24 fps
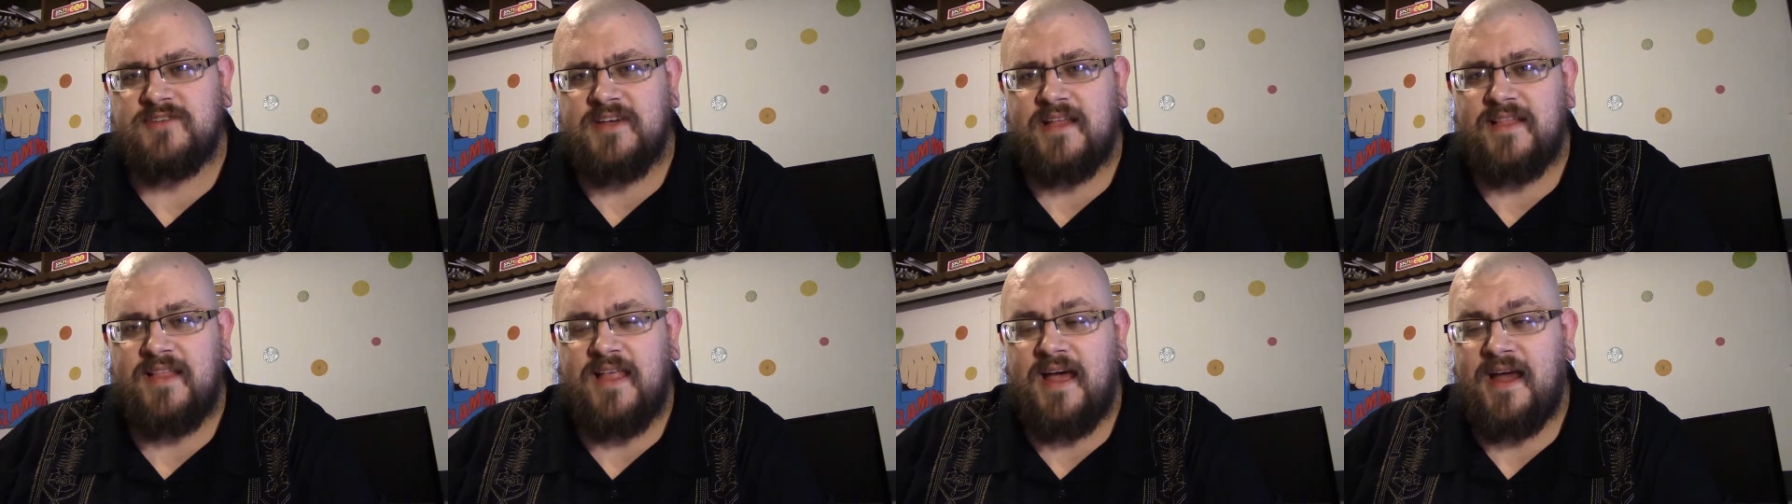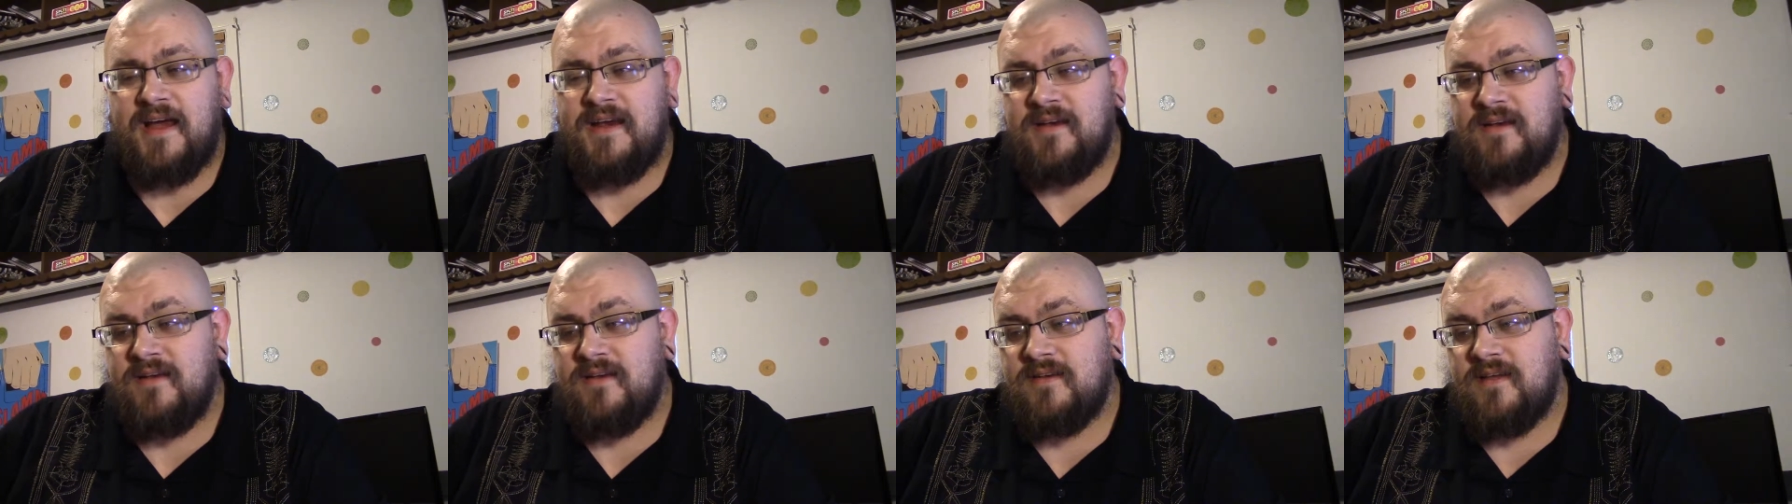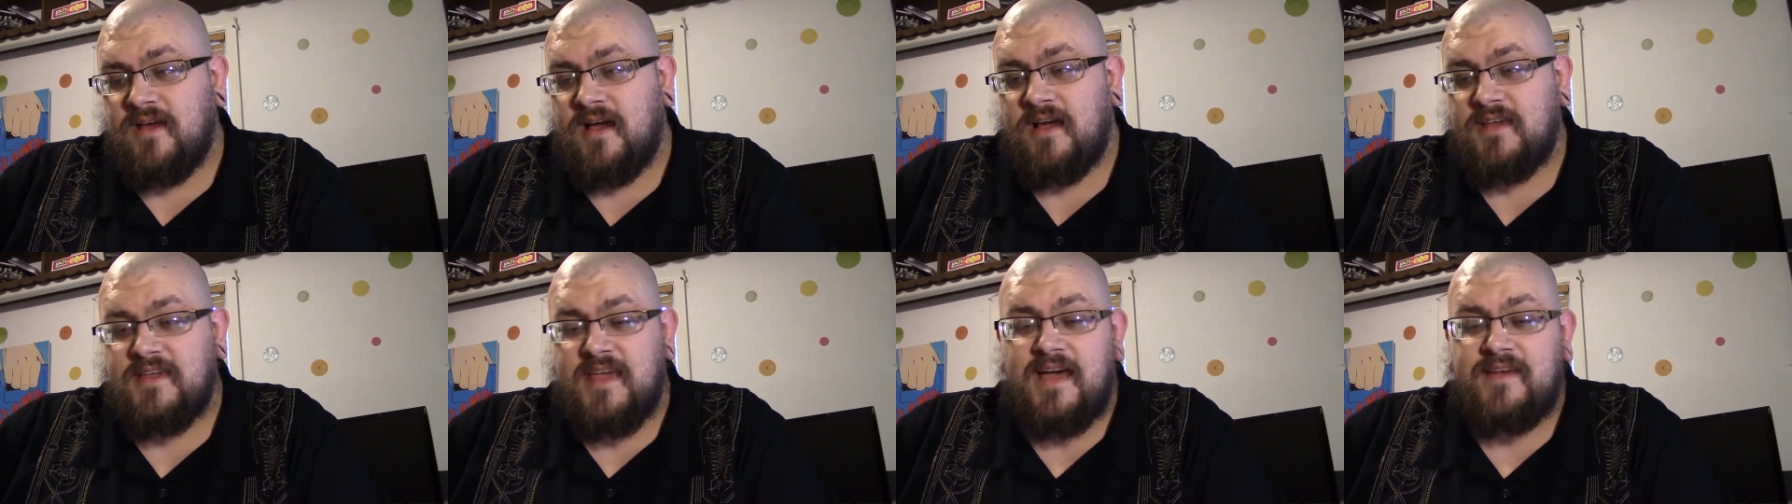online
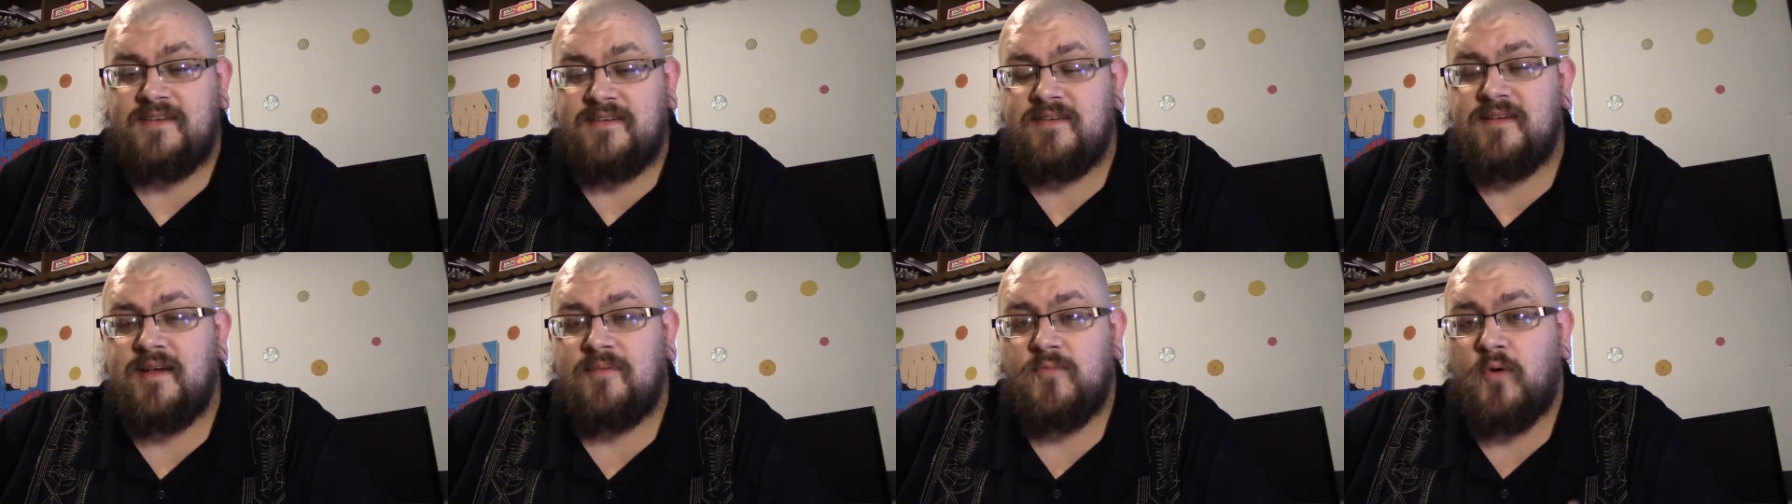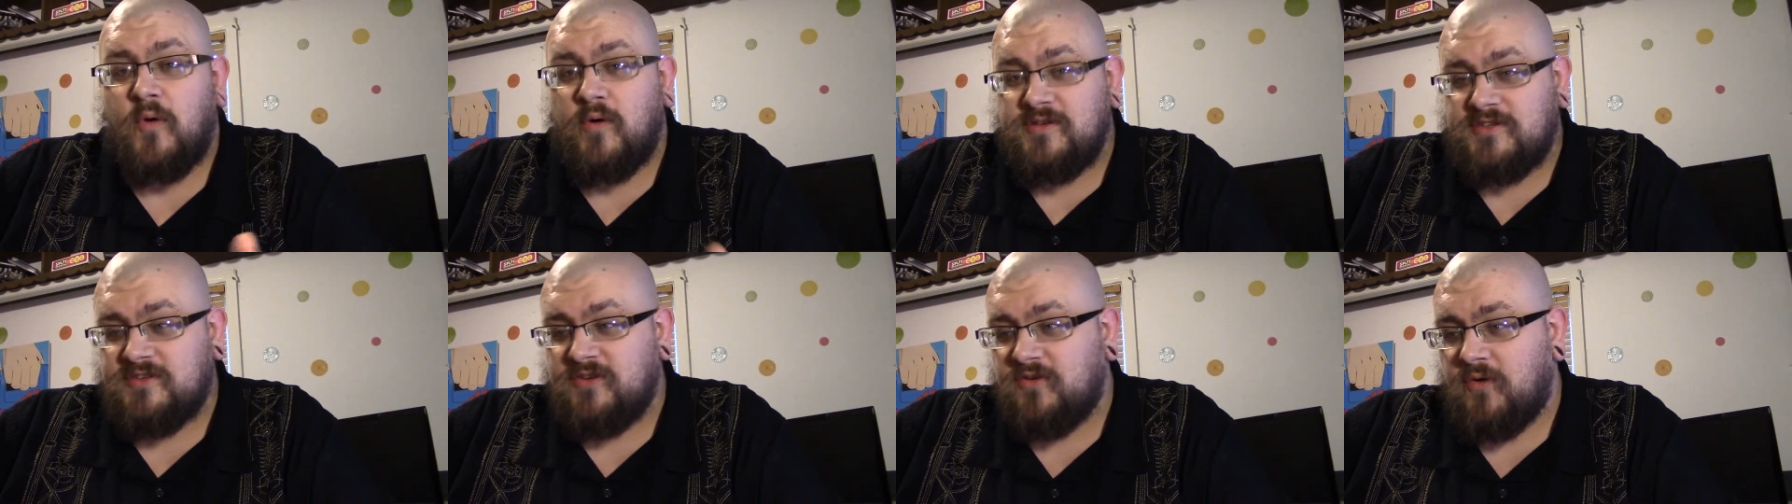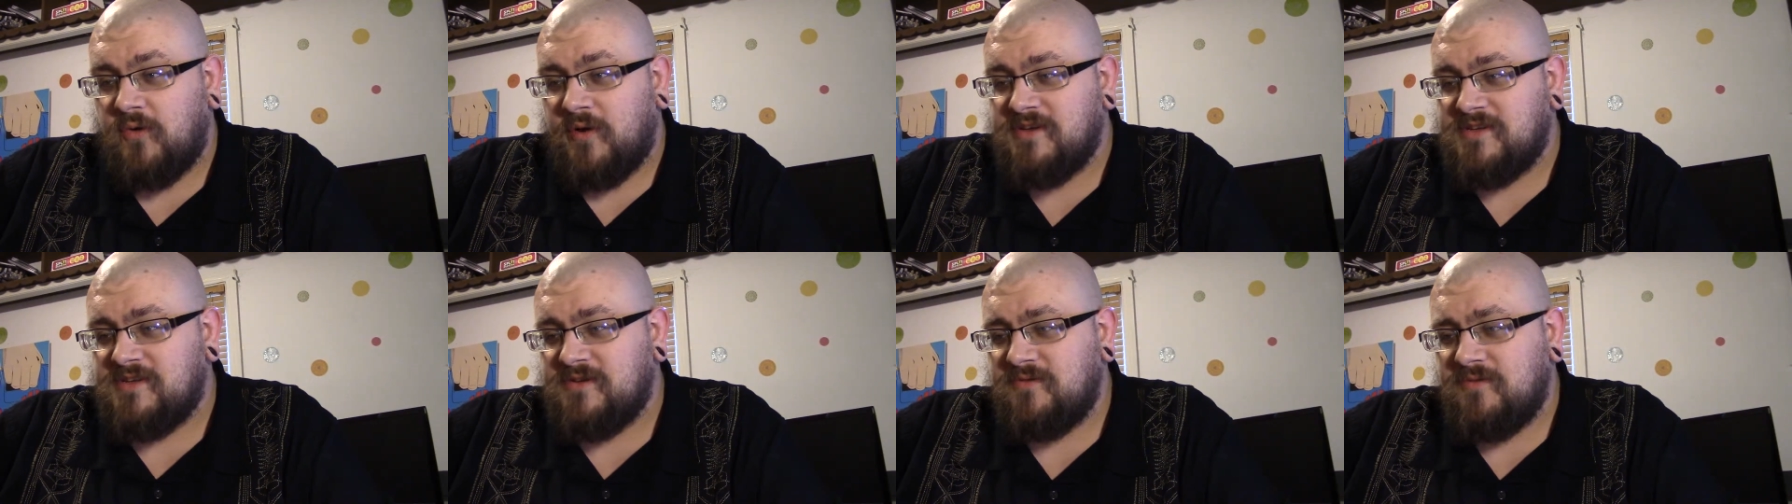yet. I'm still
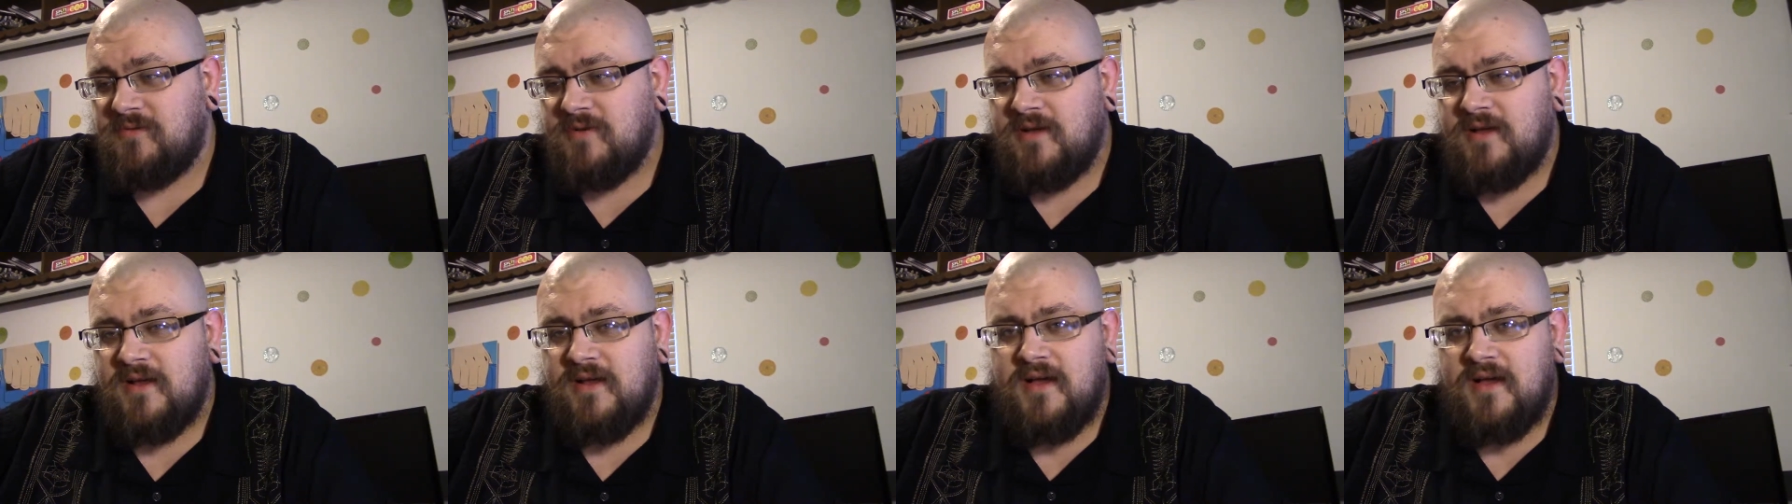going to.